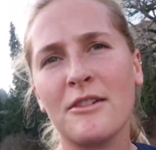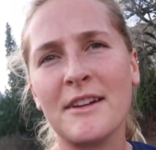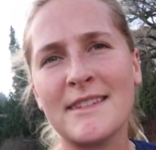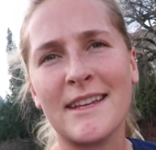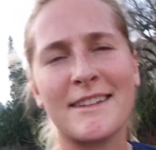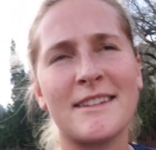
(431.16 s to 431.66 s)

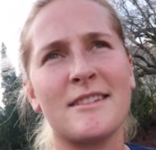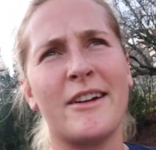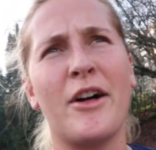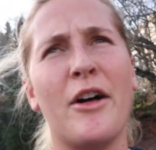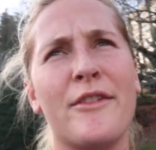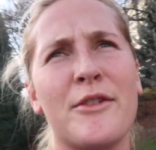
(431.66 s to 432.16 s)
36s
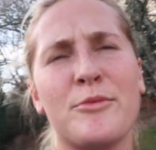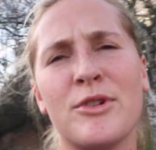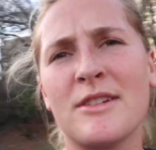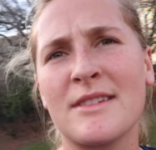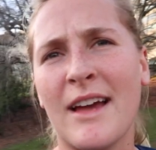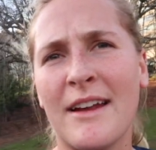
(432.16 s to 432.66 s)
on all of them,
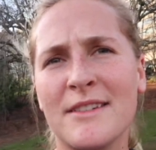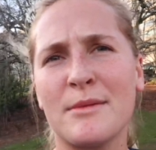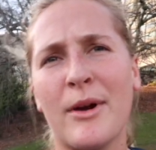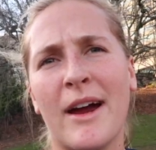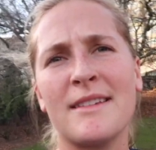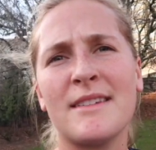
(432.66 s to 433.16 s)
which is kind of
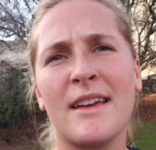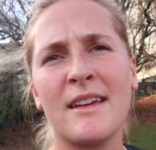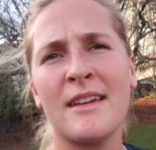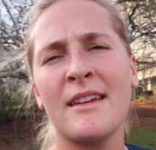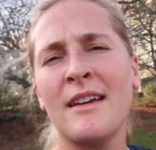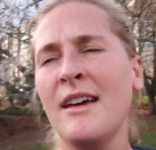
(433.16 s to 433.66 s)

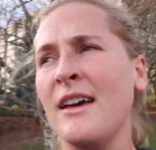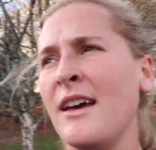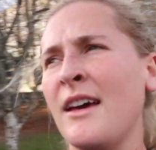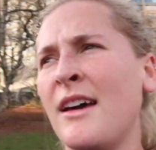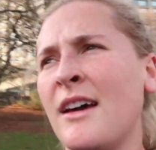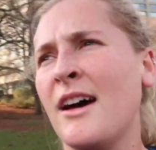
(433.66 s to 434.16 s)
surprising.
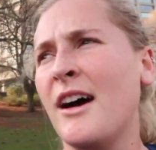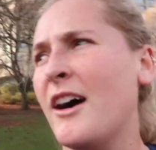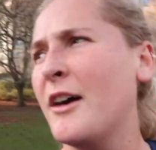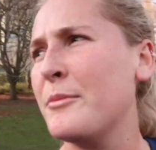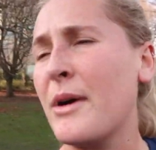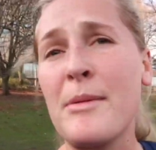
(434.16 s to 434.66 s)

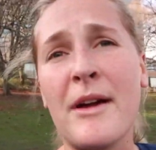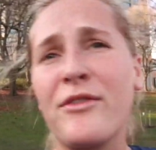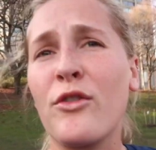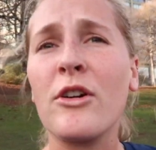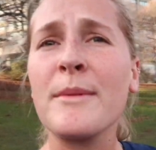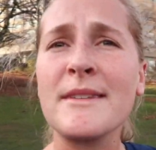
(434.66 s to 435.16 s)
But my
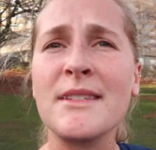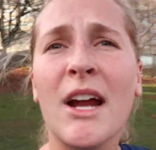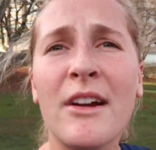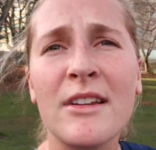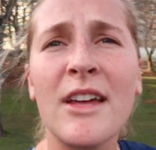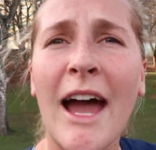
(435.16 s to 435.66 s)
form is
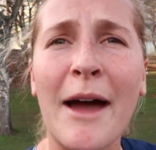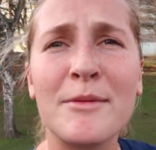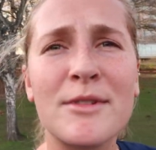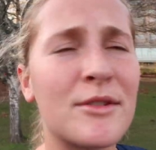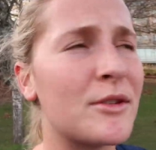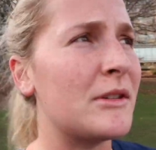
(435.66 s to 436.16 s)
starting to
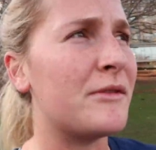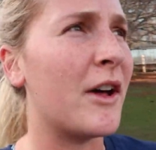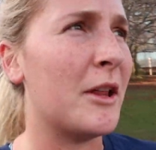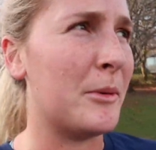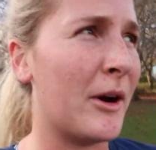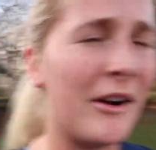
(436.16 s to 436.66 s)
absolutely
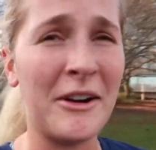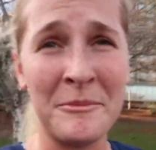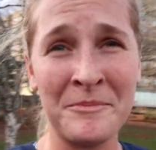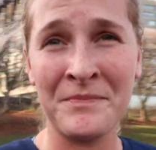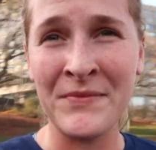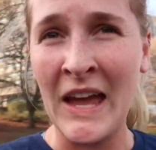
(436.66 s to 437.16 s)
fall apart,
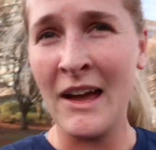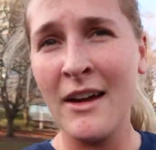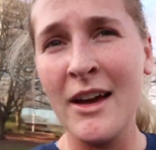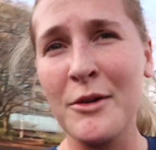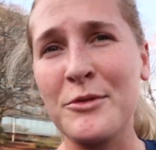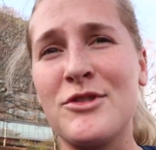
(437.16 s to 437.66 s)

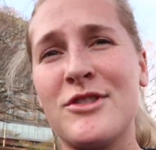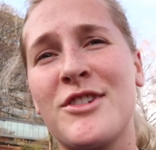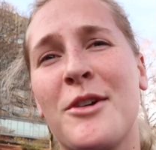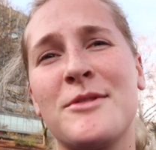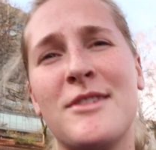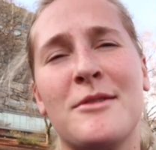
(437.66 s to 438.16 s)
which just
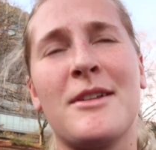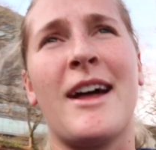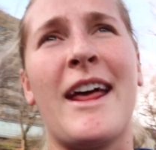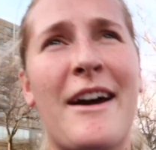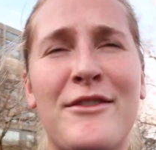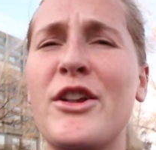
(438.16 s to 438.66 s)
shows you
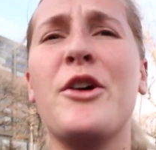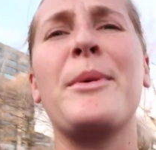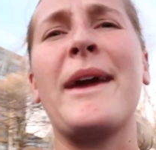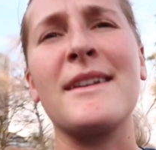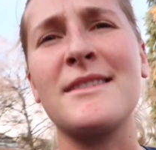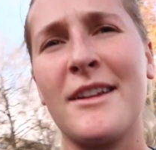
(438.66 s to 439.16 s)
that I have no
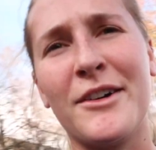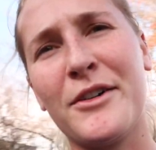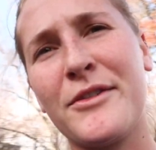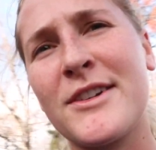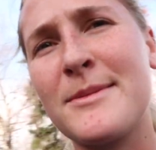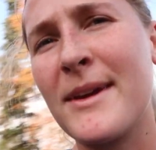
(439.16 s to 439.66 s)
base at
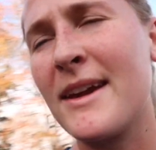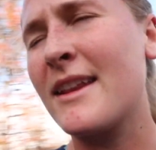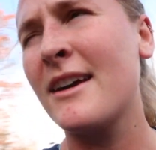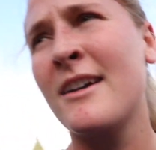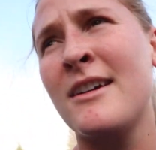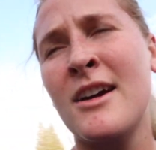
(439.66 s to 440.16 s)
all for speed,